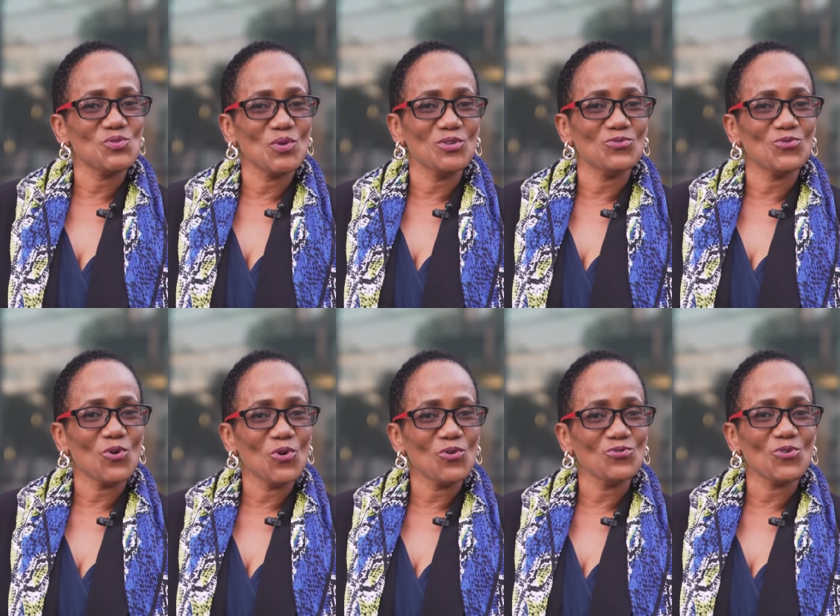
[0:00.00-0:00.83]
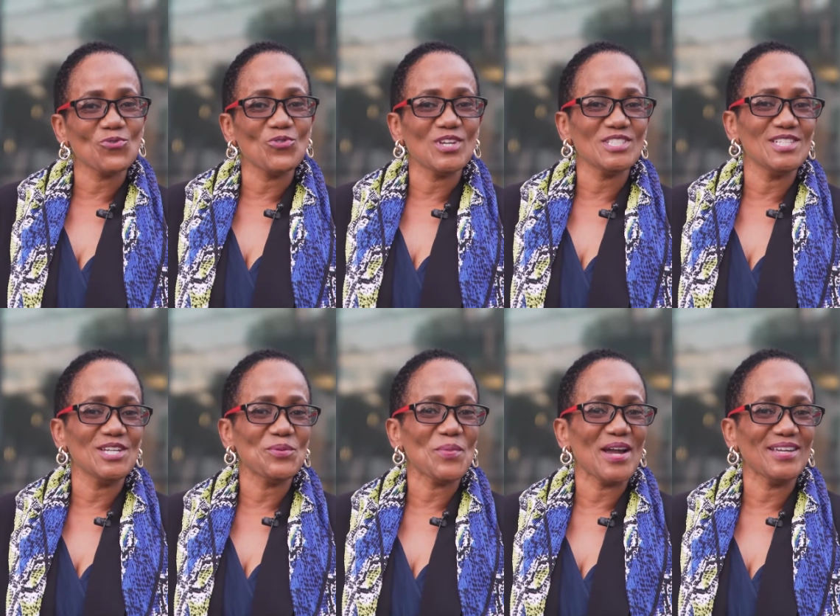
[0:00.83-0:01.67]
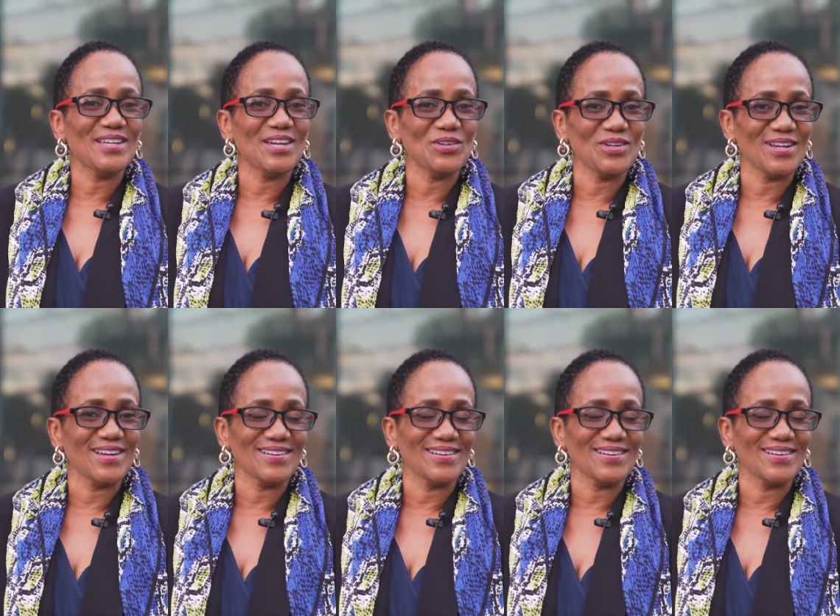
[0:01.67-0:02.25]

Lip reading: 24 for fashioning my career.